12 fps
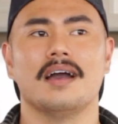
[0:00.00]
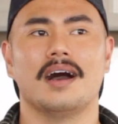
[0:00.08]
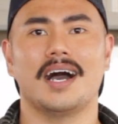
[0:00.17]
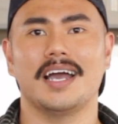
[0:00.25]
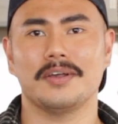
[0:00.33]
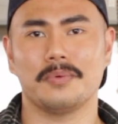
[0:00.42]

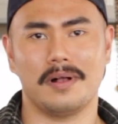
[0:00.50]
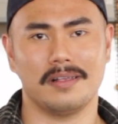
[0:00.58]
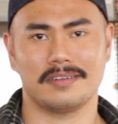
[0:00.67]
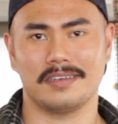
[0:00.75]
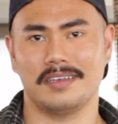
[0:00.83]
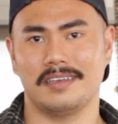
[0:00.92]
High
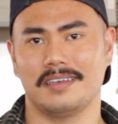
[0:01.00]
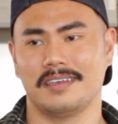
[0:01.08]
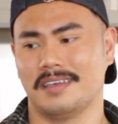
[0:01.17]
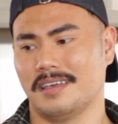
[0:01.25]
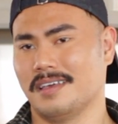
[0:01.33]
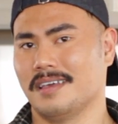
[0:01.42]
quality,
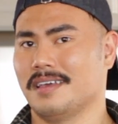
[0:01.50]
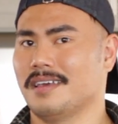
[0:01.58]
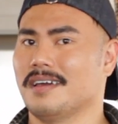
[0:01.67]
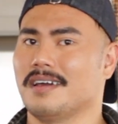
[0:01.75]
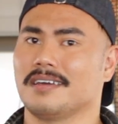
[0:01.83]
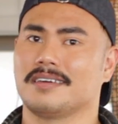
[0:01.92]

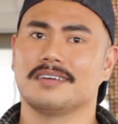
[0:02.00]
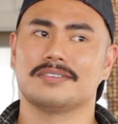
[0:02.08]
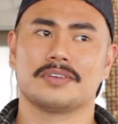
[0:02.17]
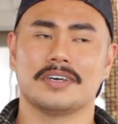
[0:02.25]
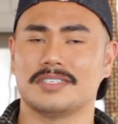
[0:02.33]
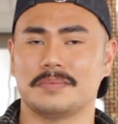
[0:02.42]

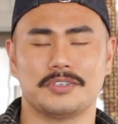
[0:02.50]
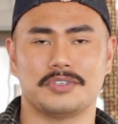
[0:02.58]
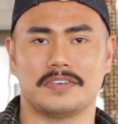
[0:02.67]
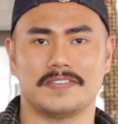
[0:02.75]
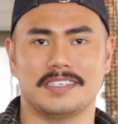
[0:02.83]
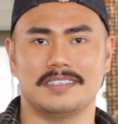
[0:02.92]
good customer
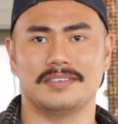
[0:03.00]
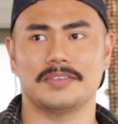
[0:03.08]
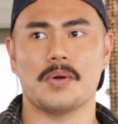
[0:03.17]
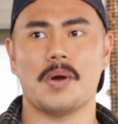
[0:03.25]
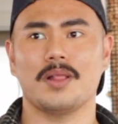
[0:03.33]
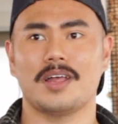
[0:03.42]
service,
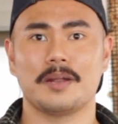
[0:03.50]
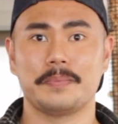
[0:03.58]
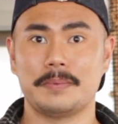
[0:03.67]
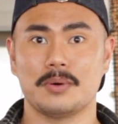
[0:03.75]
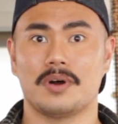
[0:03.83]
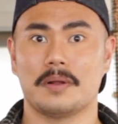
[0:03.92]
so a lot of
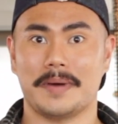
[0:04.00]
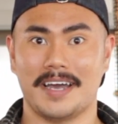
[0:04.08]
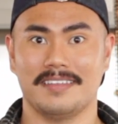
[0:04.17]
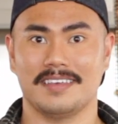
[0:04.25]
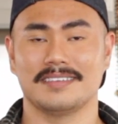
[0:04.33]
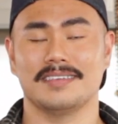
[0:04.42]
people want to buy
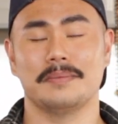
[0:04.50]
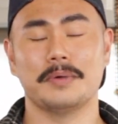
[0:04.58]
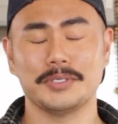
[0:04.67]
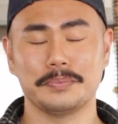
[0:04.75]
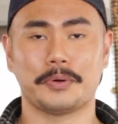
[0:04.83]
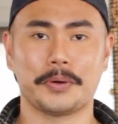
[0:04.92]
things, and
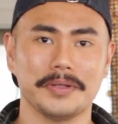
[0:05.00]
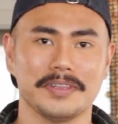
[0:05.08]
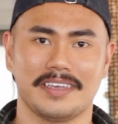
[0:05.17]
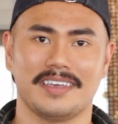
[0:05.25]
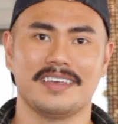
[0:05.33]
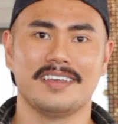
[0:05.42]
most
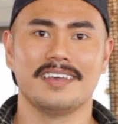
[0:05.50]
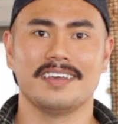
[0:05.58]
importantly,